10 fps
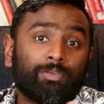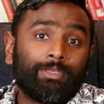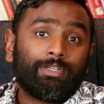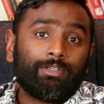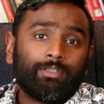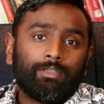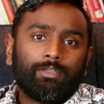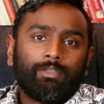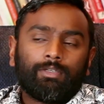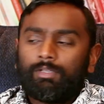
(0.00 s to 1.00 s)
committed?
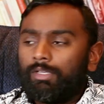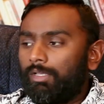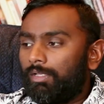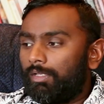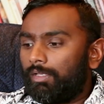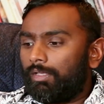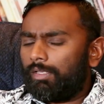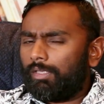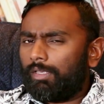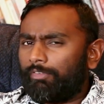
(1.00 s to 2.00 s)

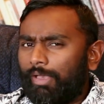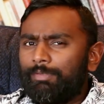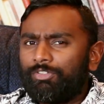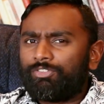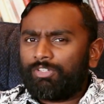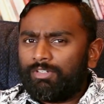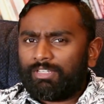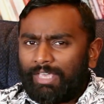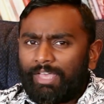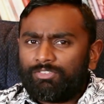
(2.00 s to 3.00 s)
Have I been
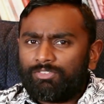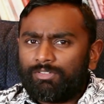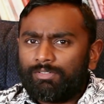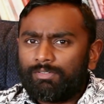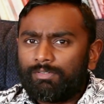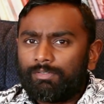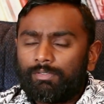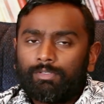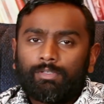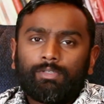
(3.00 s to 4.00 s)
sinned against?
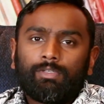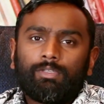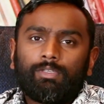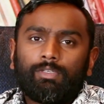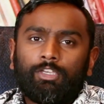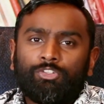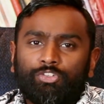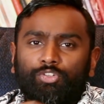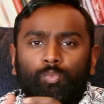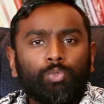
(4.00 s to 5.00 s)
Is
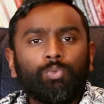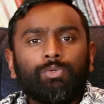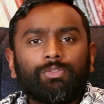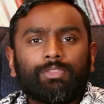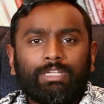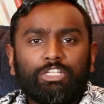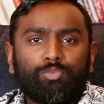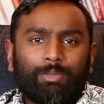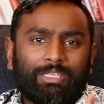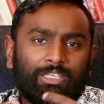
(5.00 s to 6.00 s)
this a wound that
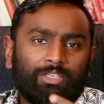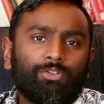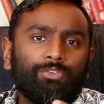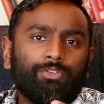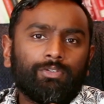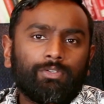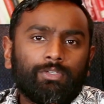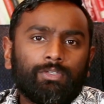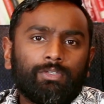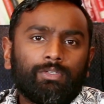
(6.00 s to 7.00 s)
needs to be healed?
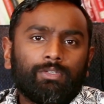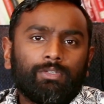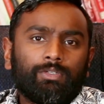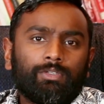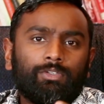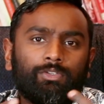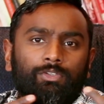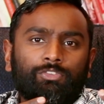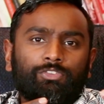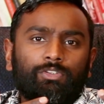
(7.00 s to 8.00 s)

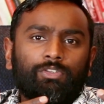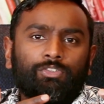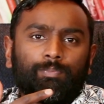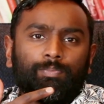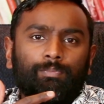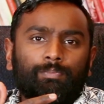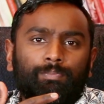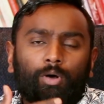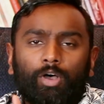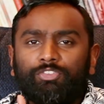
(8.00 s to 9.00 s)
Is, is it
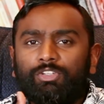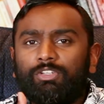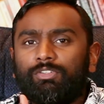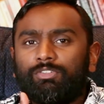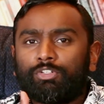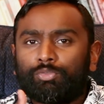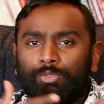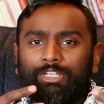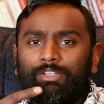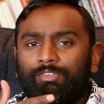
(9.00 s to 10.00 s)
pausing to
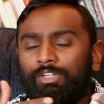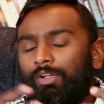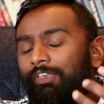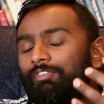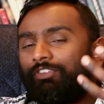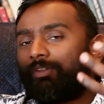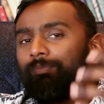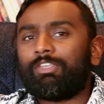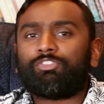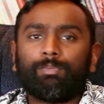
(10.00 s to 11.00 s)
grieve? You know, even
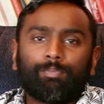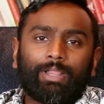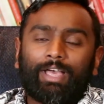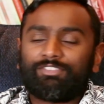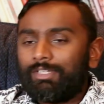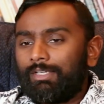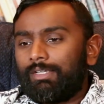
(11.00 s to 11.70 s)
something as simple as